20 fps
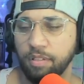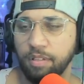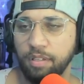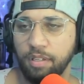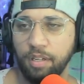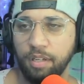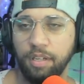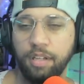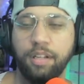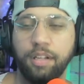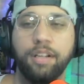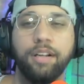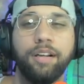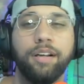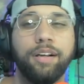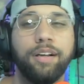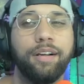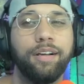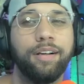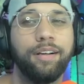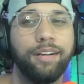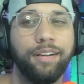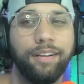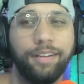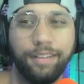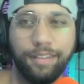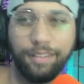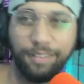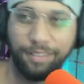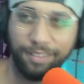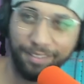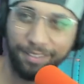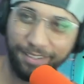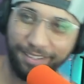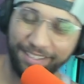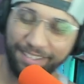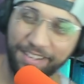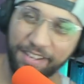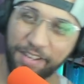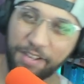Ah.
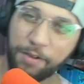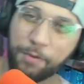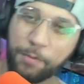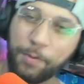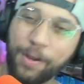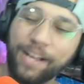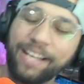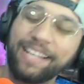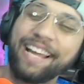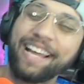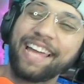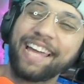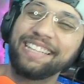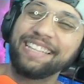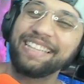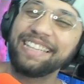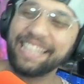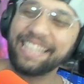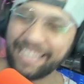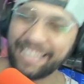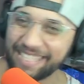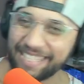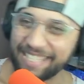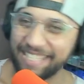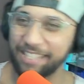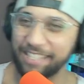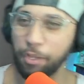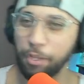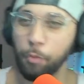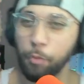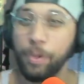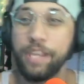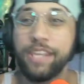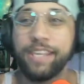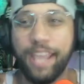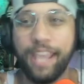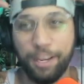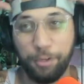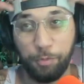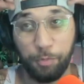Uh, well, at least the
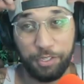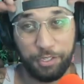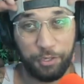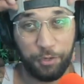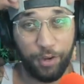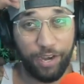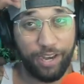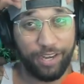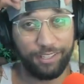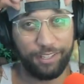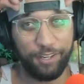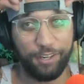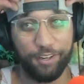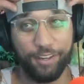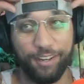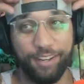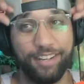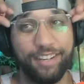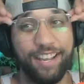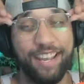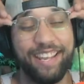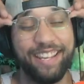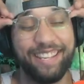weekend was great, Lauren.